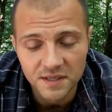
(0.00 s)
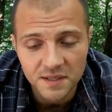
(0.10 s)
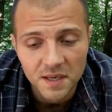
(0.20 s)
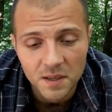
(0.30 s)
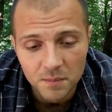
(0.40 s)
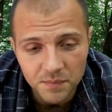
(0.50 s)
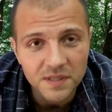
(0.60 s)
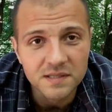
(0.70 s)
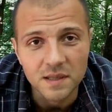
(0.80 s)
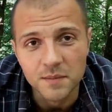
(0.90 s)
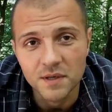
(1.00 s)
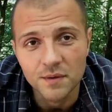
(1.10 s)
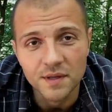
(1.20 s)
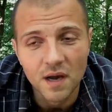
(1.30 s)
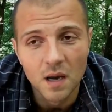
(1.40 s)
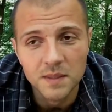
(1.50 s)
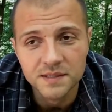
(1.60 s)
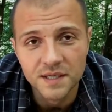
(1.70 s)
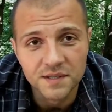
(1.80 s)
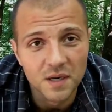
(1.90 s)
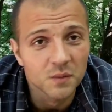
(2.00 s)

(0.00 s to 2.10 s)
in, please let me know in the comments section.